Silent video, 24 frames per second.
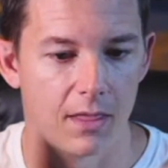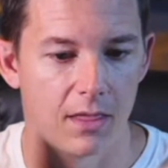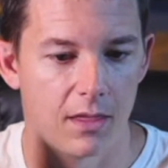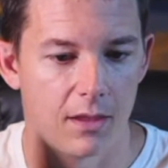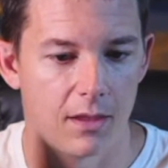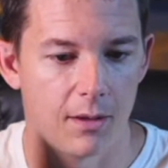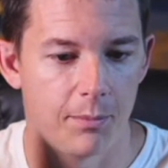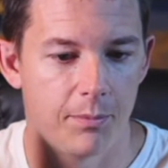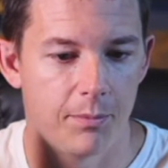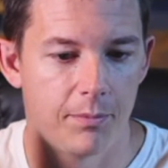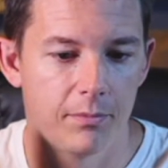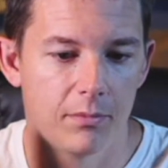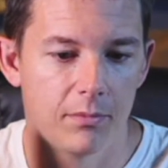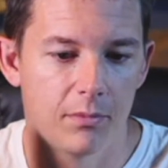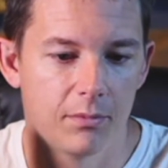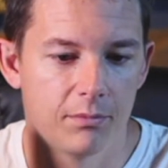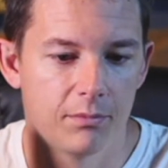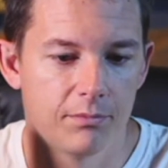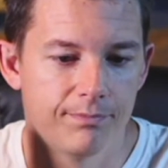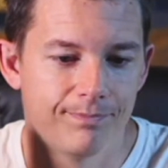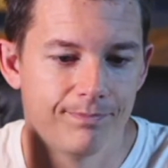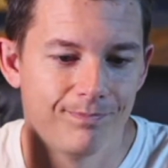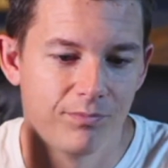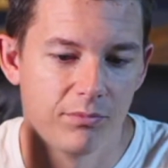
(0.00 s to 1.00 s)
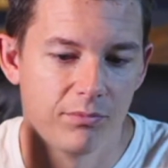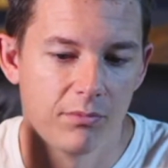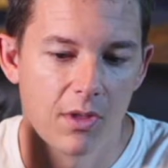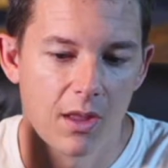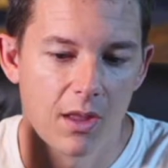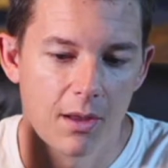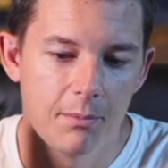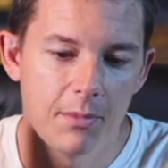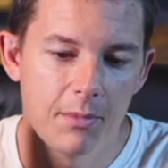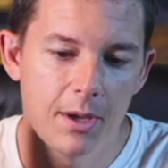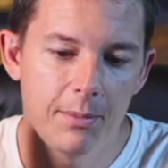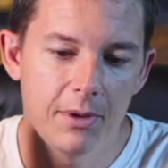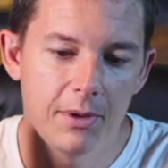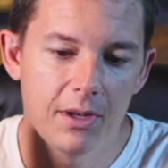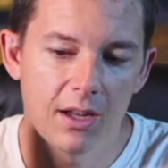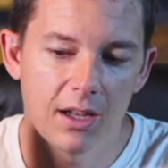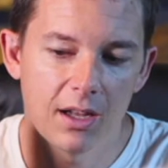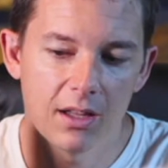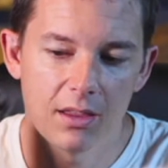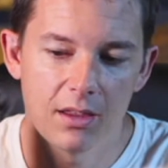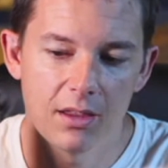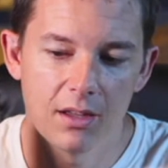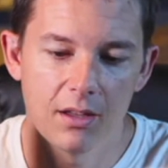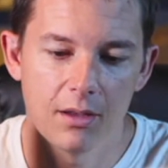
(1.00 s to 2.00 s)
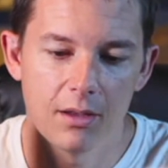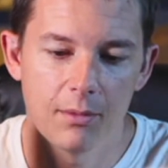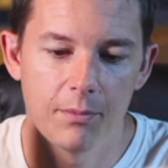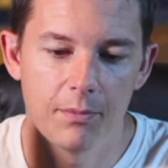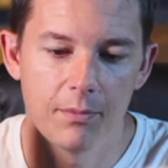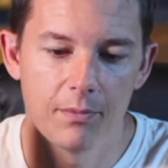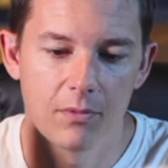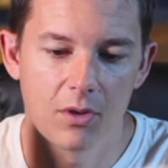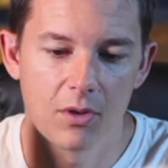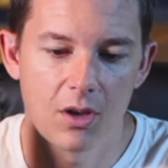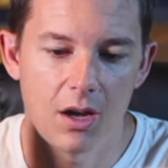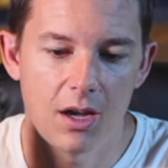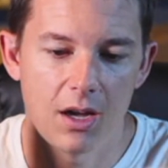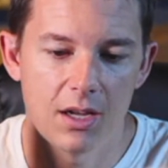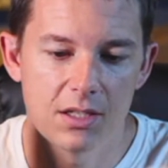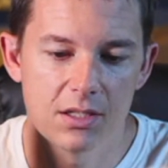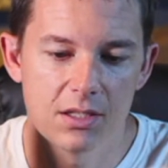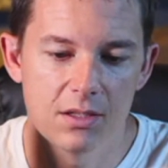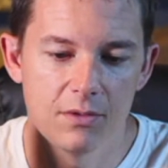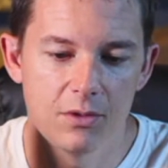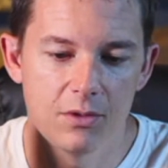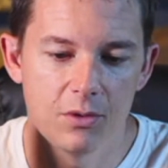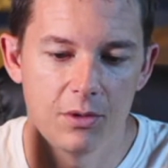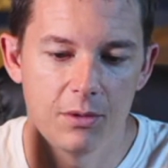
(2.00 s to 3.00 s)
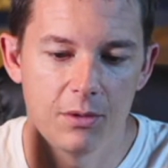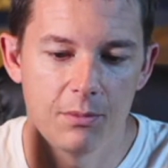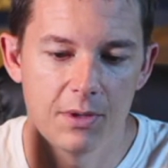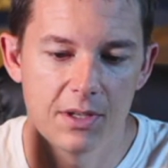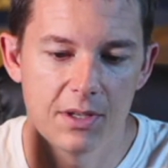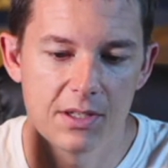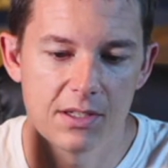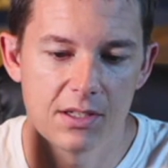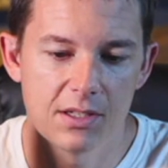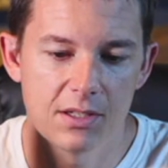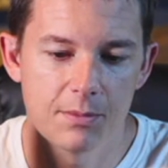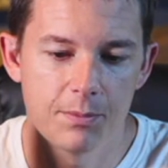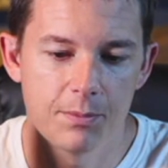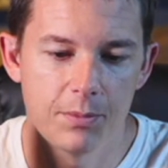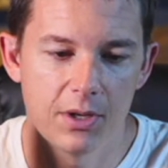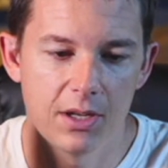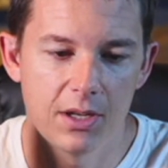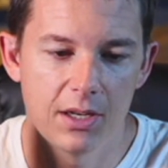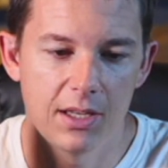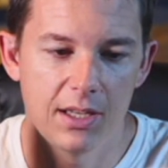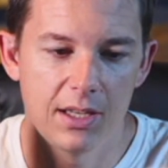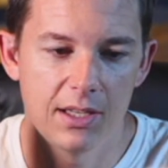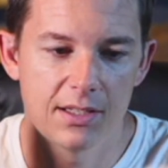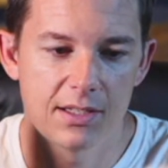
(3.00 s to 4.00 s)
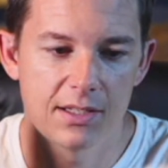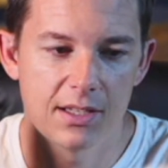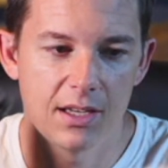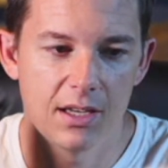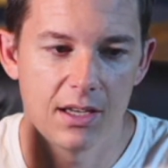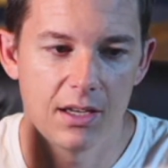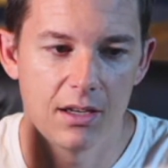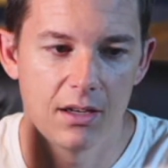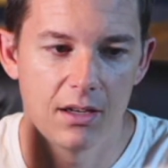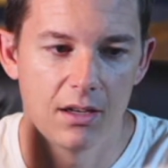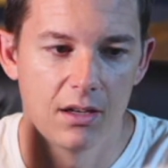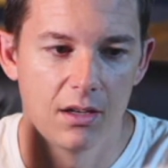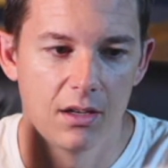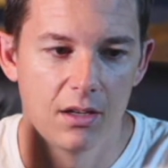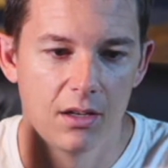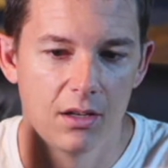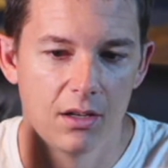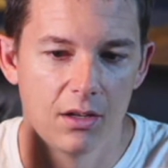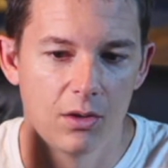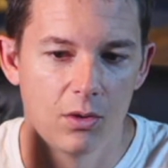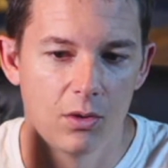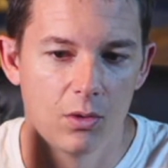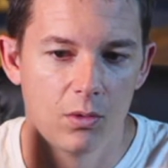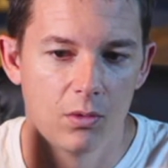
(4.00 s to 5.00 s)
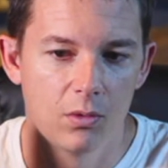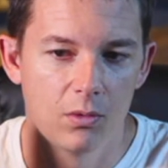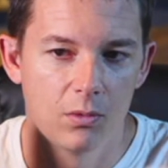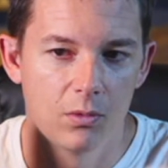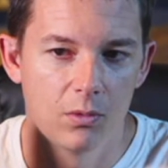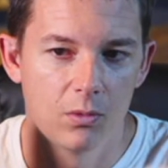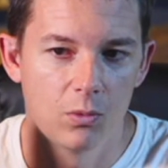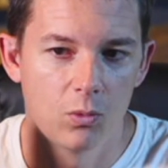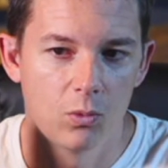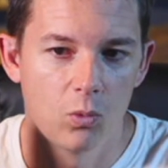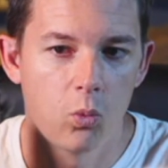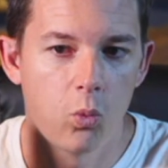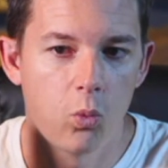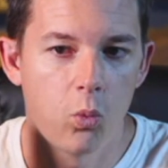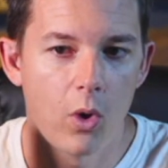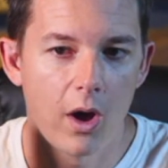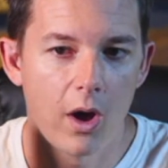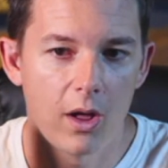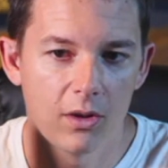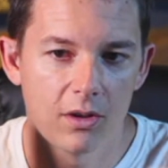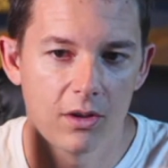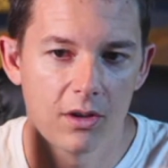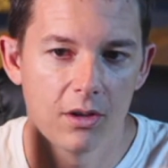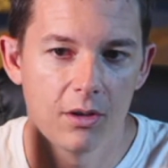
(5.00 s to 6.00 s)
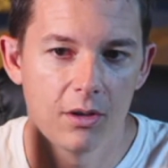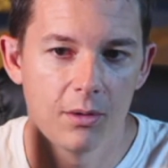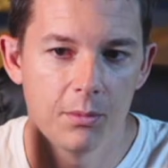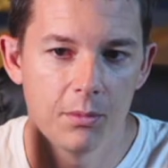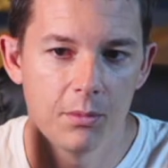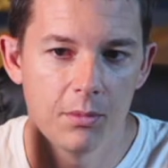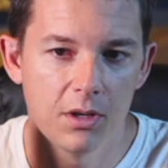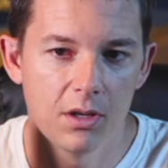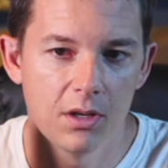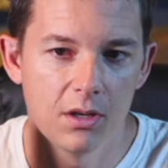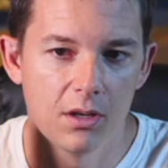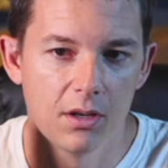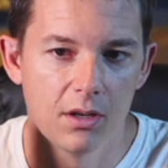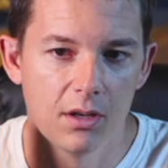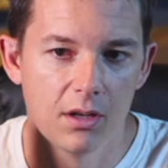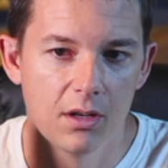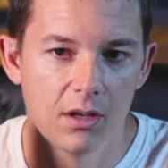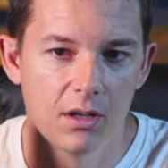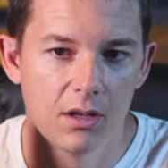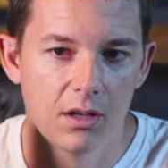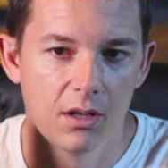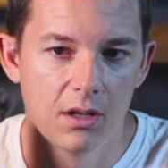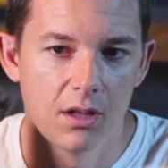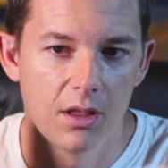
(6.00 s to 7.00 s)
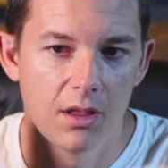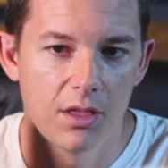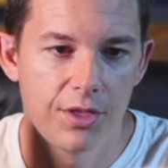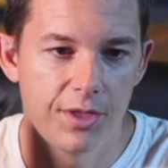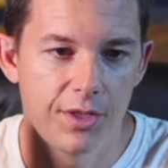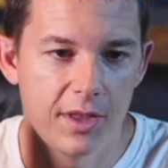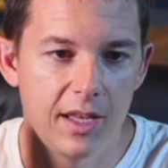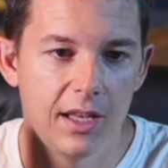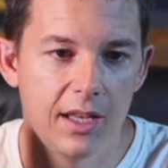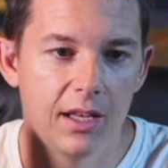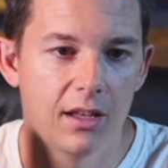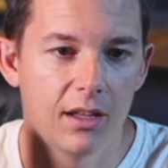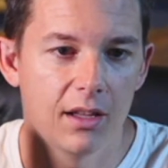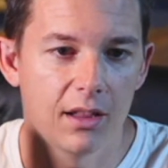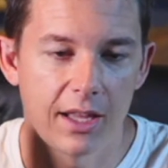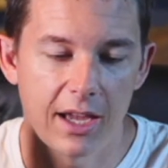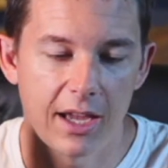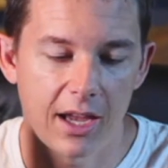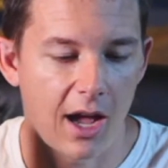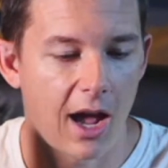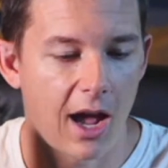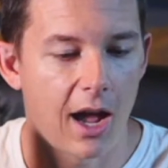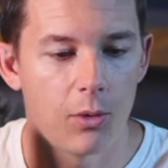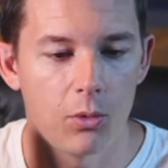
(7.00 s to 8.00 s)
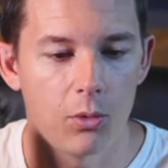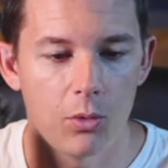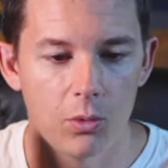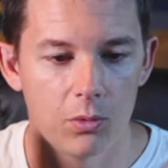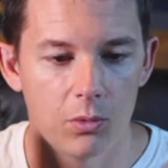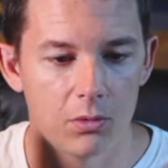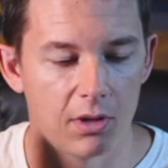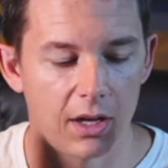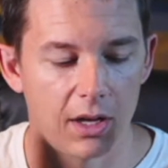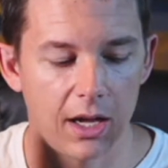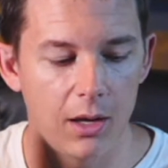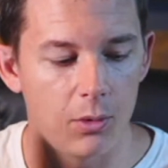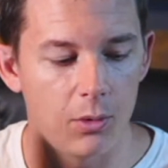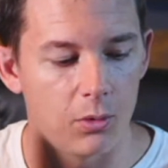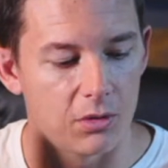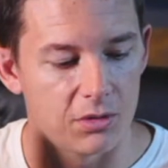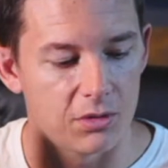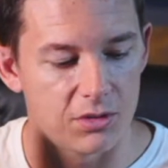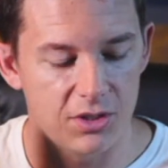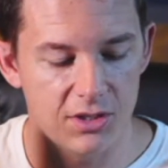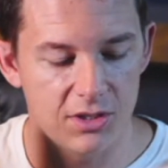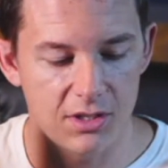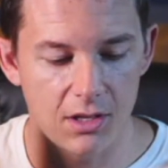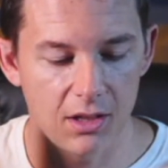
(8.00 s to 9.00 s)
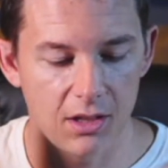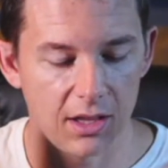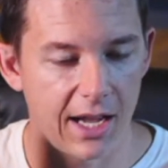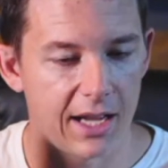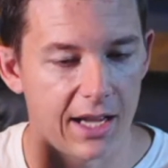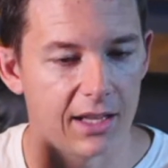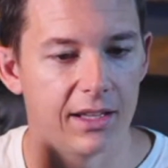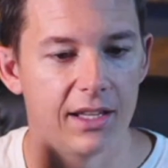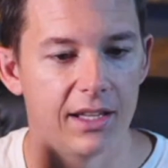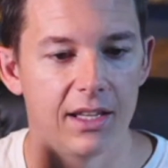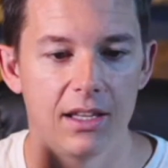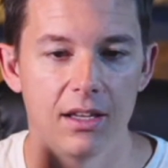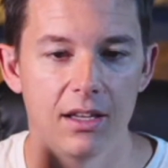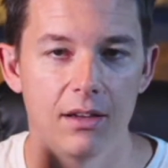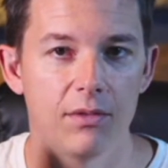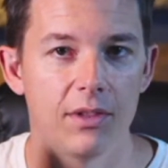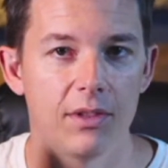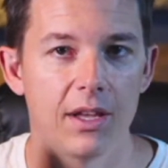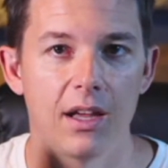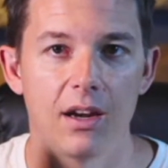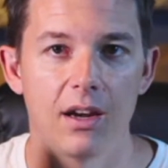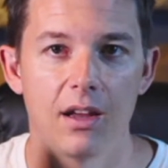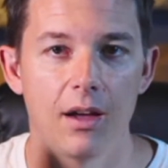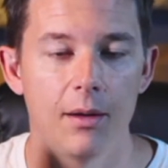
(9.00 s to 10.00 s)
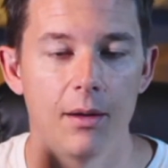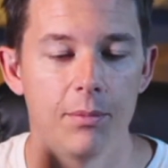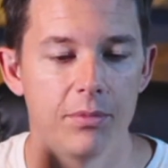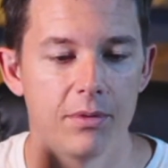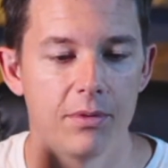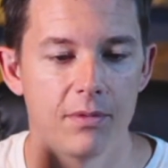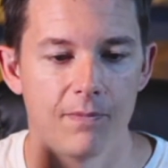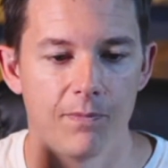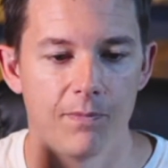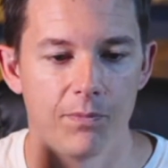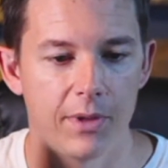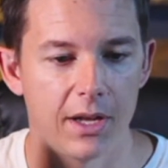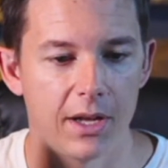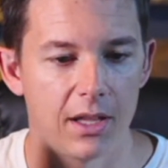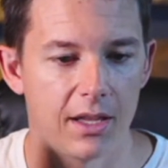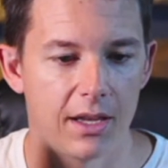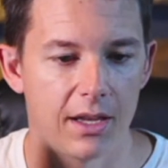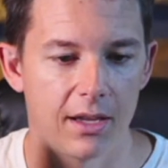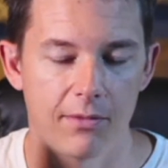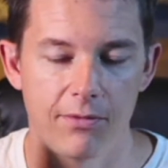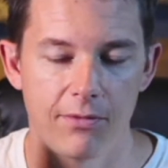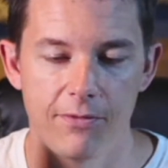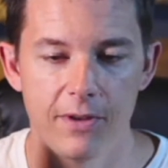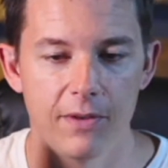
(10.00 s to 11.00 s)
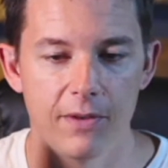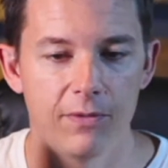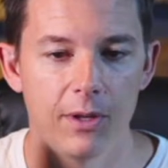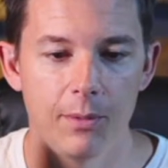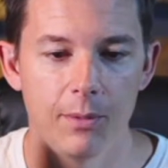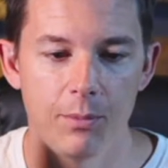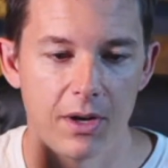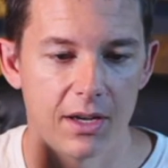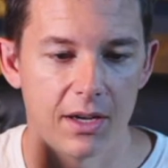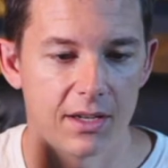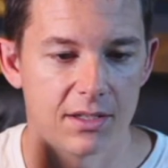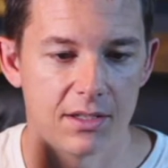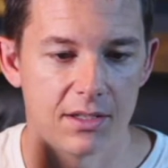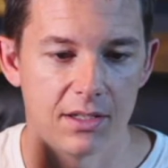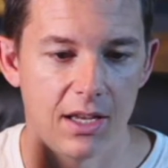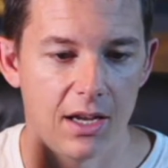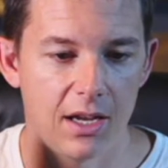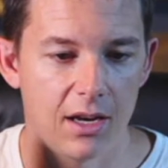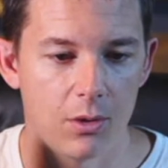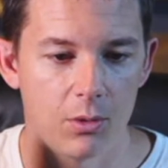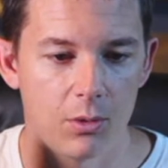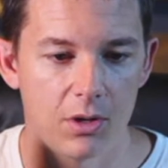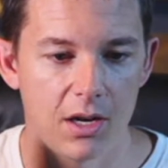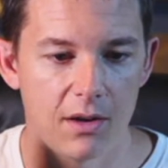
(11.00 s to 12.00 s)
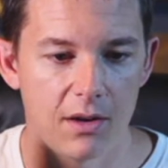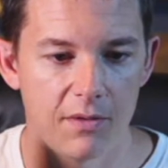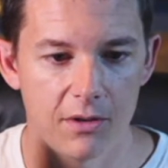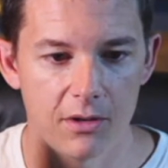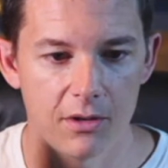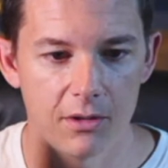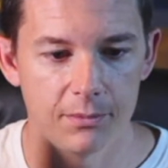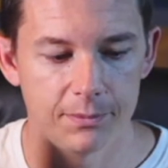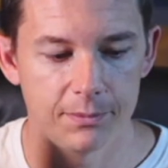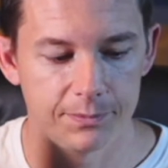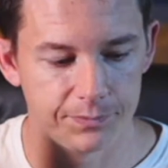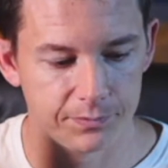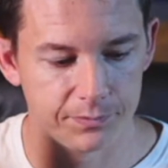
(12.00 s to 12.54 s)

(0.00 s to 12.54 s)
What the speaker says: the, maybe not the cost of doing business, but it's a welcome thing. Like I will just gladly give that up, that like $50 a day or whatever,